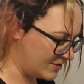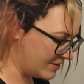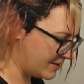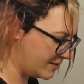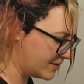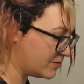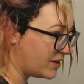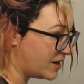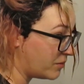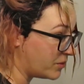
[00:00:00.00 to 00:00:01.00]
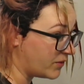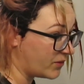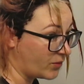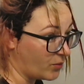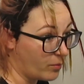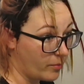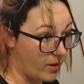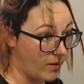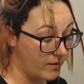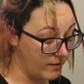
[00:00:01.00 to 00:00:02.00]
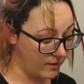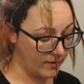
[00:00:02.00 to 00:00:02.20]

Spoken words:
to let this fade, it would just go blonde.